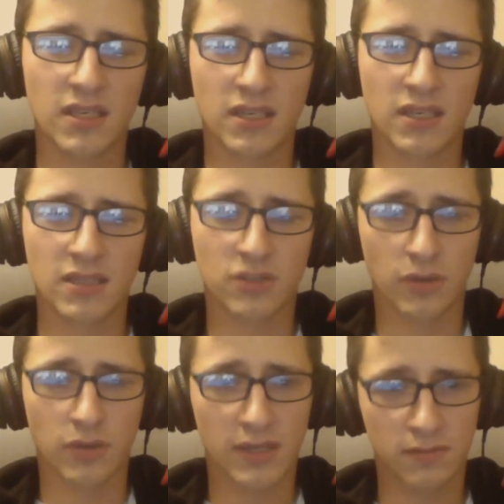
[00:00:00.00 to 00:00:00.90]

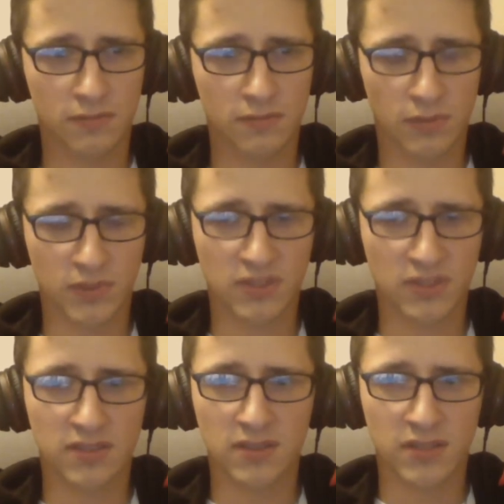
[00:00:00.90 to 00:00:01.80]
So I originally
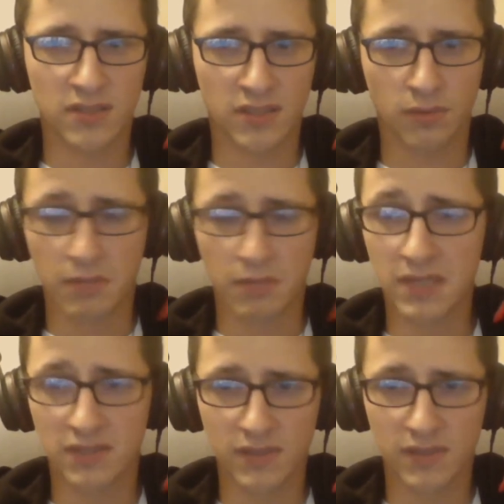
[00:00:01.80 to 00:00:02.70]
said, hey,
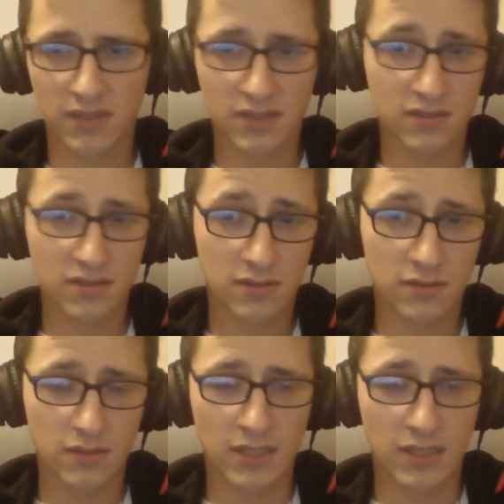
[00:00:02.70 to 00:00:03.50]
that's fantastic.